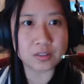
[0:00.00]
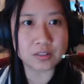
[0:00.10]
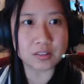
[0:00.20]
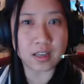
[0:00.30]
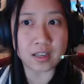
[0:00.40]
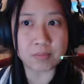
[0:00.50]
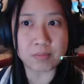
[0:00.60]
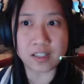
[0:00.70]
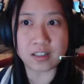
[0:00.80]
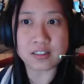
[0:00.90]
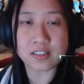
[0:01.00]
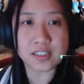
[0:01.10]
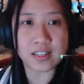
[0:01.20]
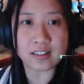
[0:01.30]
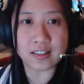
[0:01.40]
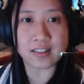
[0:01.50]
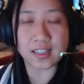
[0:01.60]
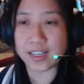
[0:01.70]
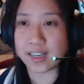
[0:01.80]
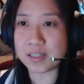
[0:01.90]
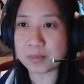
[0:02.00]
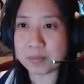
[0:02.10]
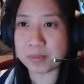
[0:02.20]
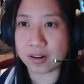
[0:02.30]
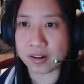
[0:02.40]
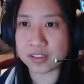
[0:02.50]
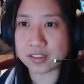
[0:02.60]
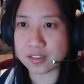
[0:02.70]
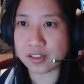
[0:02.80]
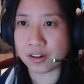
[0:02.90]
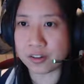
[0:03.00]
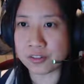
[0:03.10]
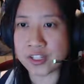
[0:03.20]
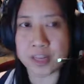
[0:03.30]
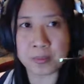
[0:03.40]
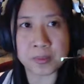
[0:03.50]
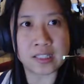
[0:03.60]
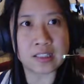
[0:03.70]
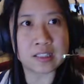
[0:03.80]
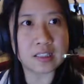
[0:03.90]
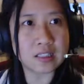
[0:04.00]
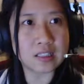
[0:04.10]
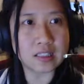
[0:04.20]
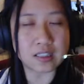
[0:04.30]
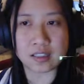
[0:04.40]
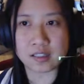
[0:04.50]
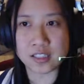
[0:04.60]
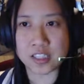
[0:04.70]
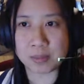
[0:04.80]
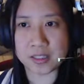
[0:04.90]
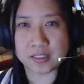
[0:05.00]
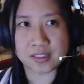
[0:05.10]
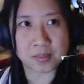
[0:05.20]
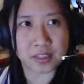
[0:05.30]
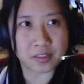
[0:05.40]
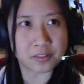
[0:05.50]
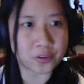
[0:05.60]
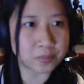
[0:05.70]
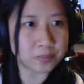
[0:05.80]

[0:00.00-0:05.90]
and might understand that they can be part of shaping this platform.